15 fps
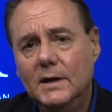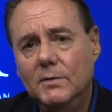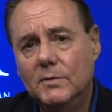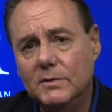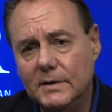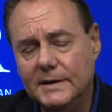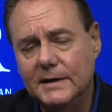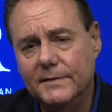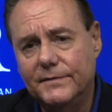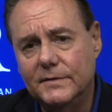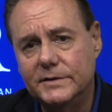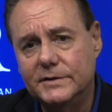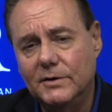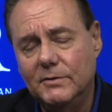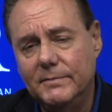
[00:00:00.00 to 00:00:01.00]
We're looking for
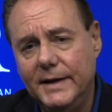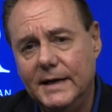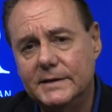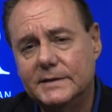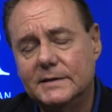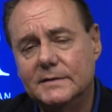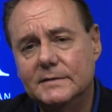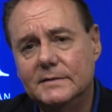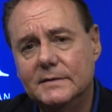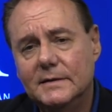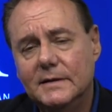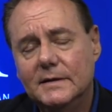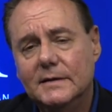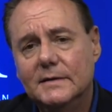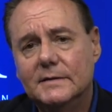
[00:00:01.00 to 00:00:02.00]
Joe Manchin,
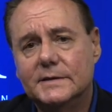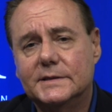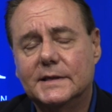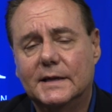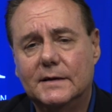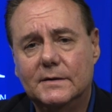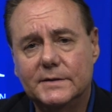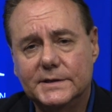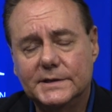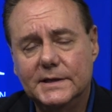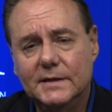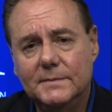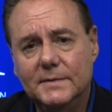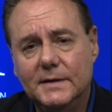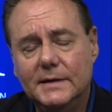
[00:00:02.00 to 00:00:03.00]
Senator
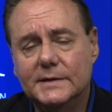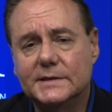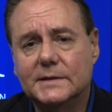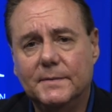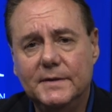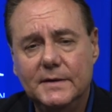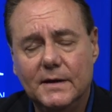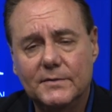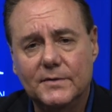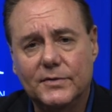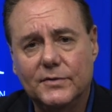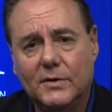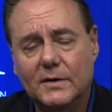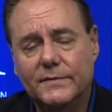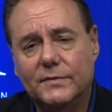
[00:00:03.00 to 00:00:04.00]
Sinema, and some of the other
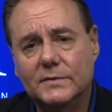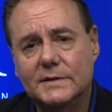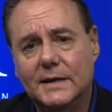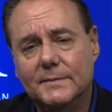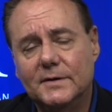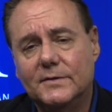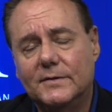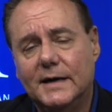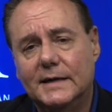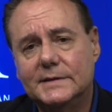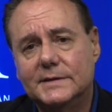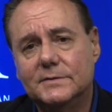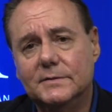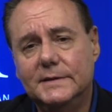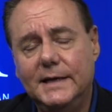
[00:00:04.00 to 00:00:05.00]
thoughtful
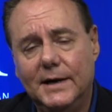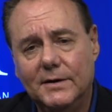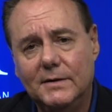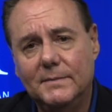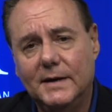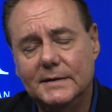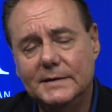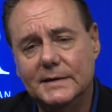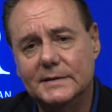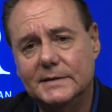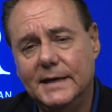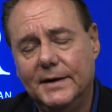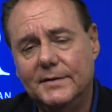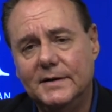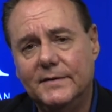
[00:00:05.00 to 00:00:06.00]
Democrats who care about the
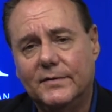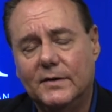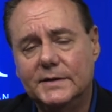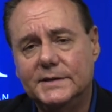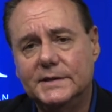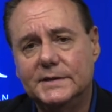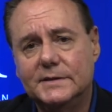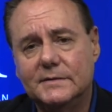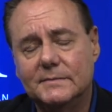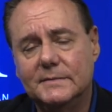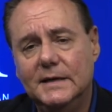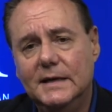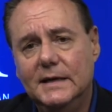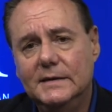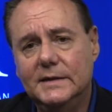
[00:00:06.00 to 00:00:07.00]
integrity of our system
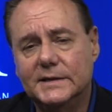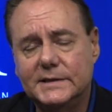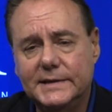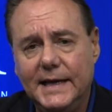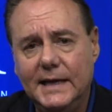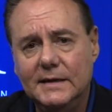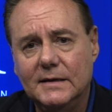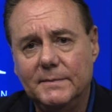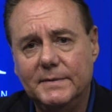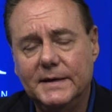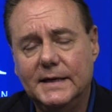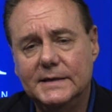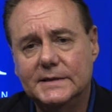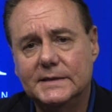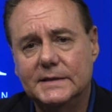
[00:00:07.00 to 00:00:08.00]
to stand up
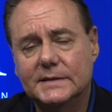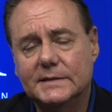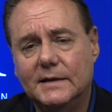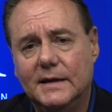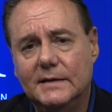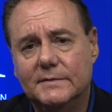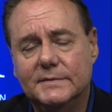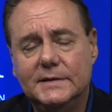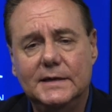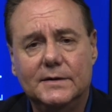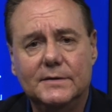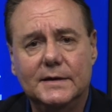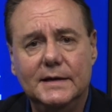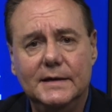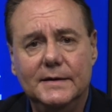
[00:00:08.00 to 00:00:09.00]
against this kind of
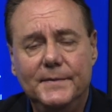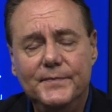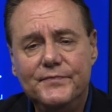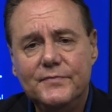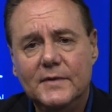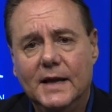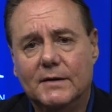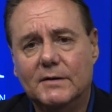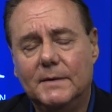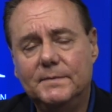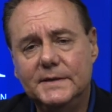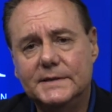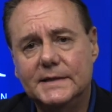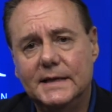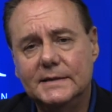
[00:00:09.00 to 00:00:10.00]
tyranny and
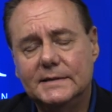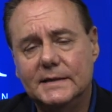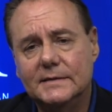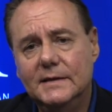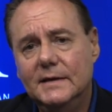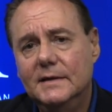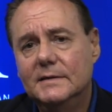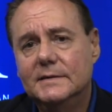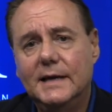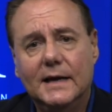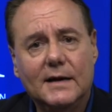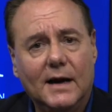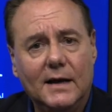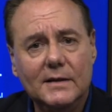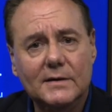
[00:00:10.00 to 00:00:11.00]
represent that
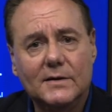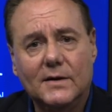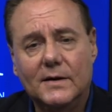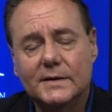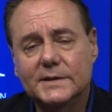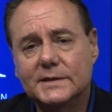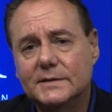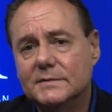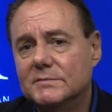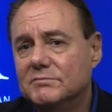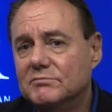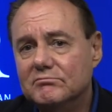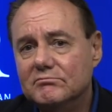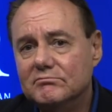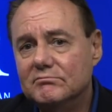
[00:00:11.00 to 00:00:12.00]
tech oligarchs,
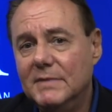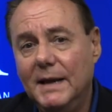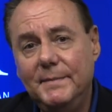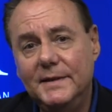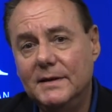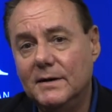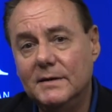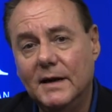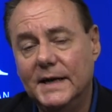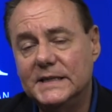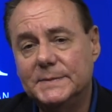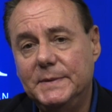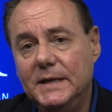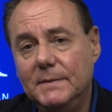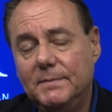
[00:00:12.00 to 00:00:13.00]
maybe they're
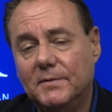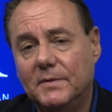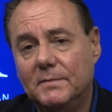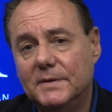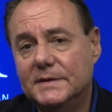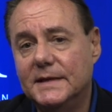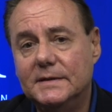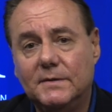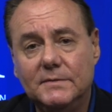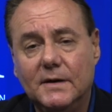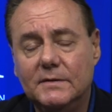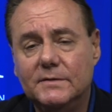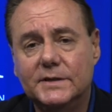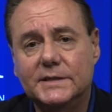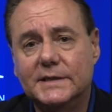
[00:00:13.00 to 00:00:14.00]
nice people, but they don't
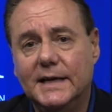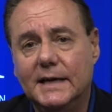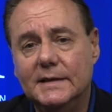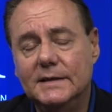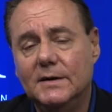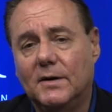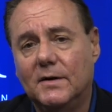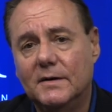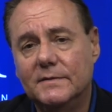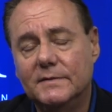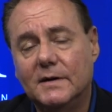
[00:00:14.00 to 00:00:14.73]
understand the art of